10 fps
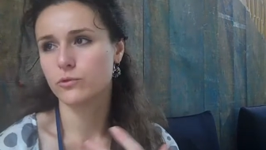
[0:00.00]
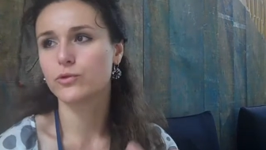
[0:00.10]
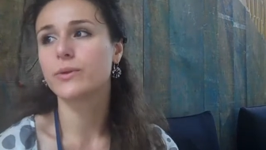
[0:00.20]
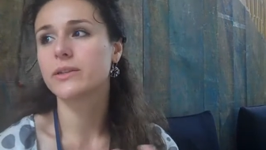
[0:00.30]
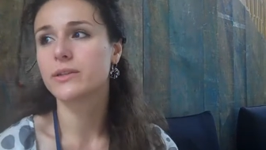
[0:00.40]

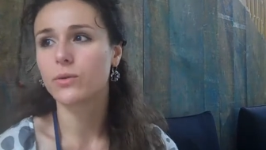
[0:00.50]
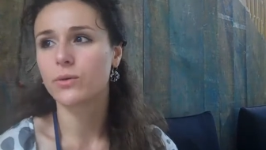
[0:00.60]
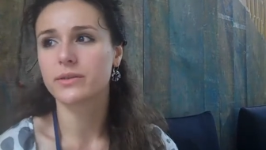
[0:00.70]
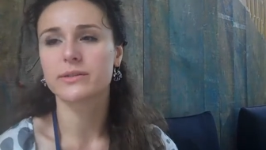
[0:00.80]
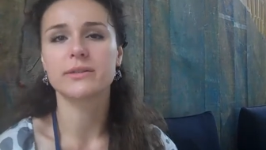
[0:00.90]
during the
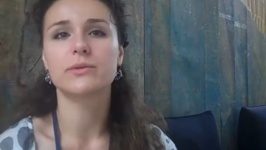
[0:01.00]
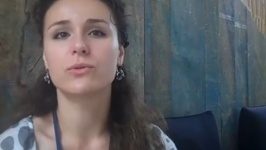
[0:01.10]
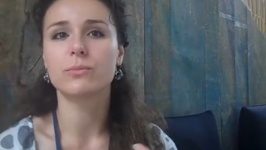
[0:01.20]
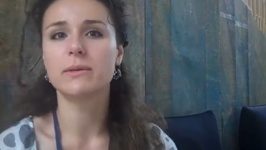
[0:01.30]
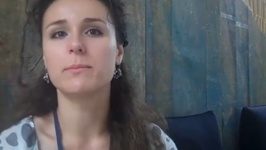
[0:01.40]
course it
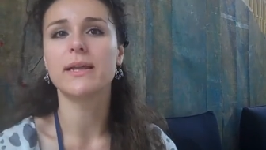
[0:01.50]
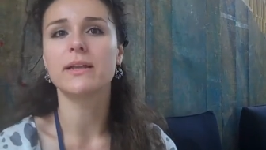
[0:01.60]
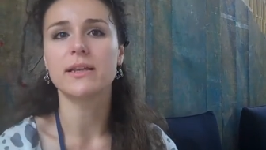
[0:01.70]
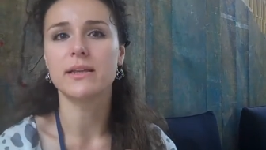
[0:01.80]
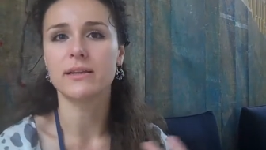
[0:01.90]
will be
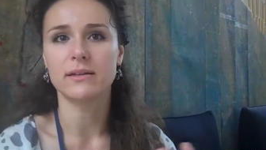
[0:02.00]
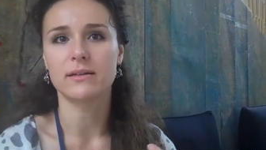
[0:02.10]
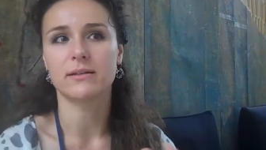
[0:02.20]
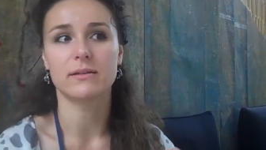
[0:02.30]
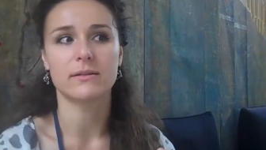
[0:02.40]
mainly uh,
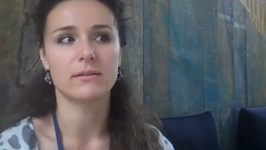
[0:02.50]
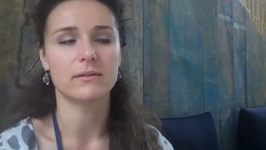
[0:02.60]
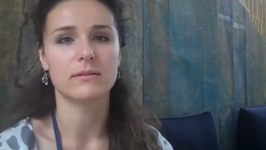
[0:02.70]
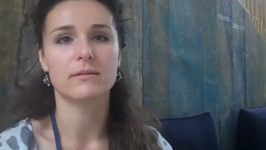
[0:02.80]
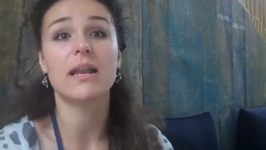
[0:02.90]

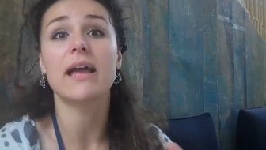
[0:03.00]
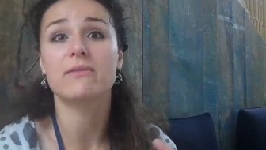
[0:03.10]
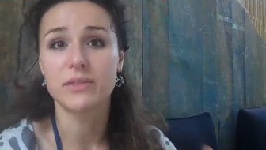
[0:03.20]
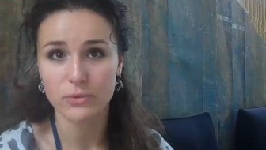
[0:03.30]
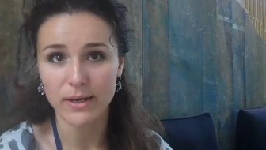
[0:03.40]

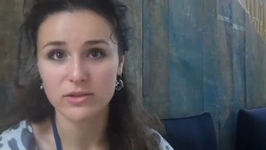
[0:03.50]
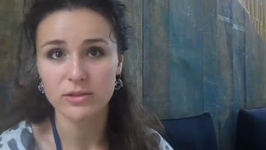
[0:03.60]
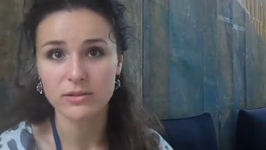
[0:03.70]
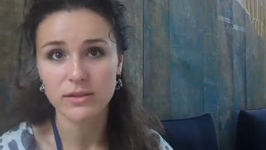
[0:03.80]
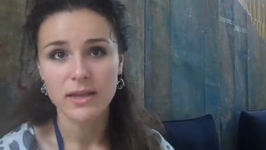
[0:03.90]
live
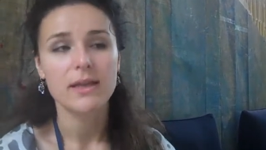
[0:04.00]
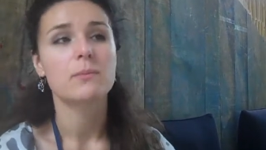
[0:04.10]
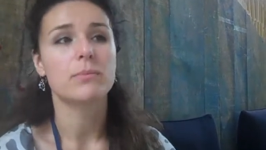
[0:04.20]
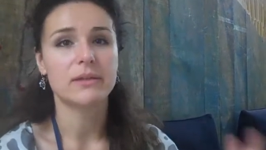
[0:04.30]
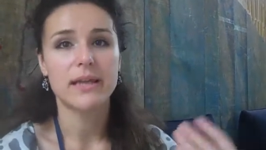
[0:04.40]
interaction.
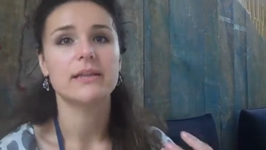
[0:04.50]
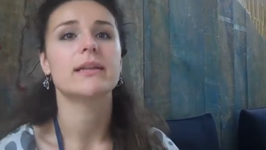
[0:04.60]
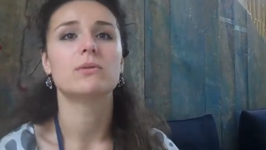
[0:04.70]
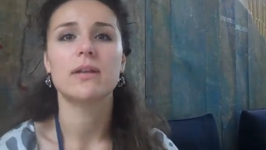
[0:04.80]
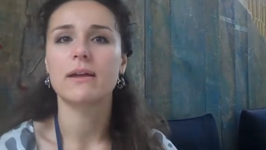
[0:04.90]
But then
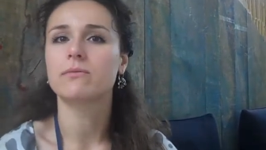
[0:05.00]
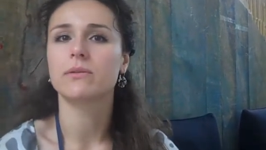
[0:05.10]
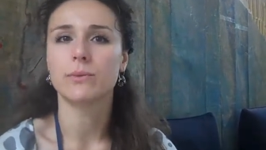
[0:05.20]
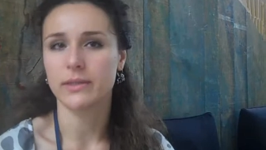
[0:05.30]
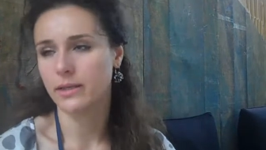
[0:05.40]
they will have
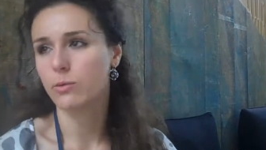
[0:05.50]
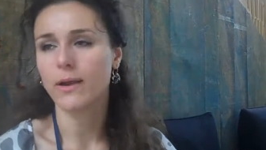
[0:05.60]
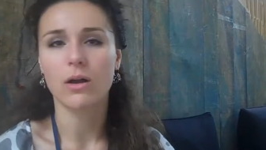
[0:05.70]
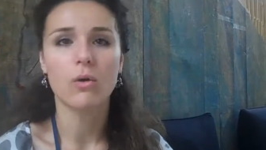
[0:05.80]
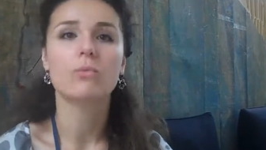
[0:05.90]
uh, when they go
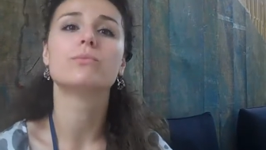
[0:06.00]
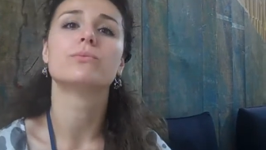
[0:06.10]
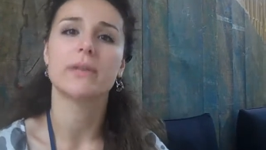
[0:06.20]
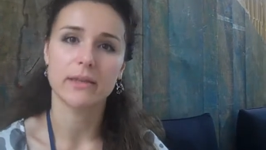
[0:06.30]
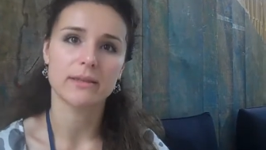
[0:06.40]
back
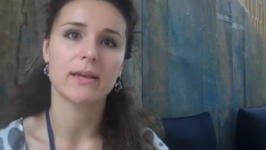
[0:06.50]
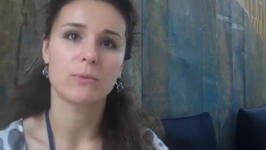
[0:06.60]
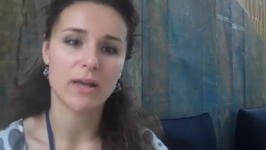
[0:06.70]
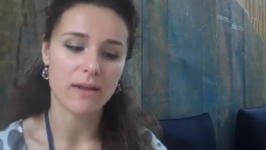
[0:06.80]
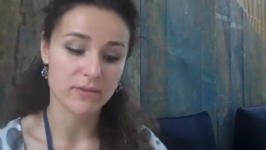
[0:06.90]
home, they they
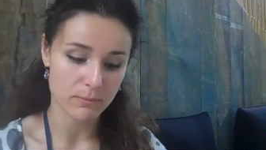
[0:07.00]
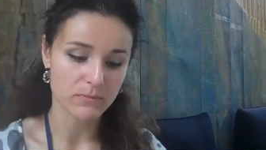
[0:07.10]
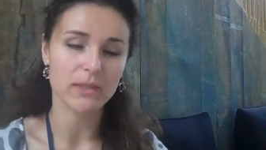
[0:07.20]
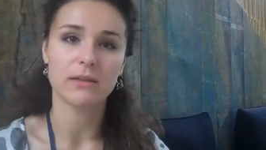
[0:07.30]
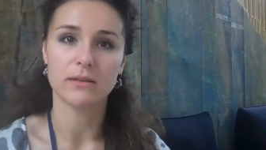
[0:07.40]
will have
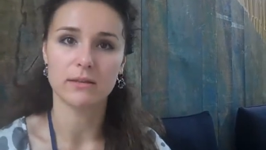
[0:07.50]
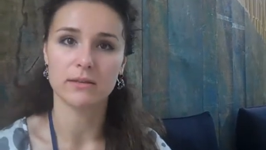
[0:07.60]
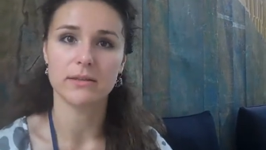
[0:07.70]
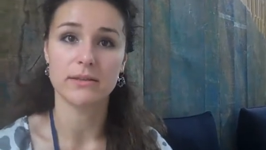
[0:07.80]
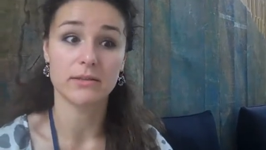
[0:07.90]
something uh,
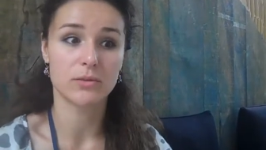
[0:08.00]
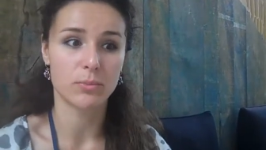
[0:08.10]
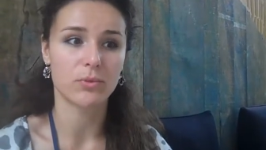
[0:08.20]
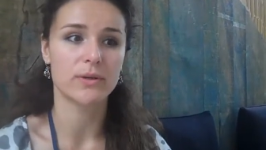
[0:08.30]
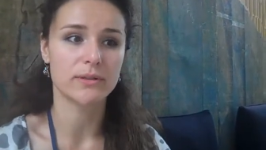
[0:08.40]
as a
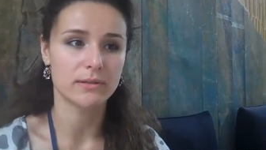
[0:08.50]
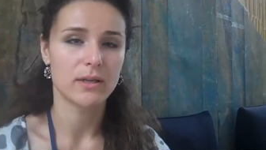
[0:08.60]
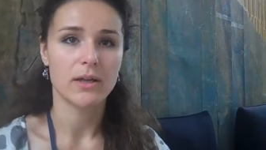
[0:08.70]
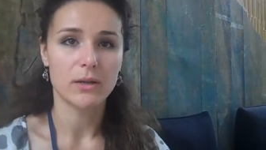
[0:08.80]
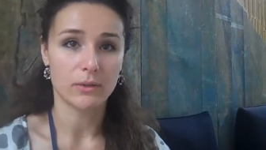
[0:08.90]
support,
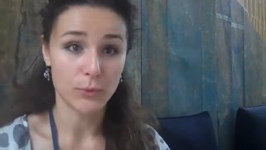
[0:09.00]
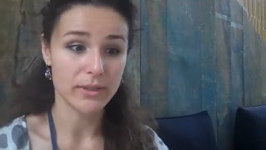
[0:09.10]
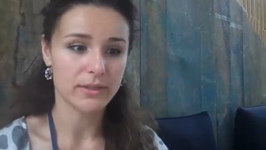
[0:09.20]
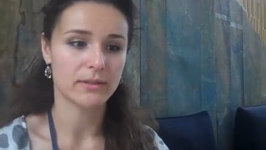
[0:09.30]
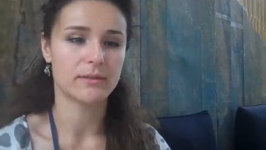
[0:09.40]
a
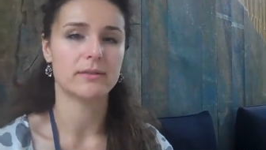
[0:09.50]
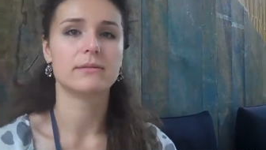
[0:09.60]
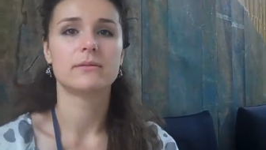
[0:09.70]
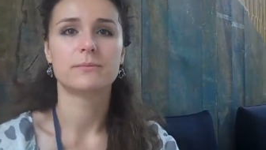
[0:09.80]
written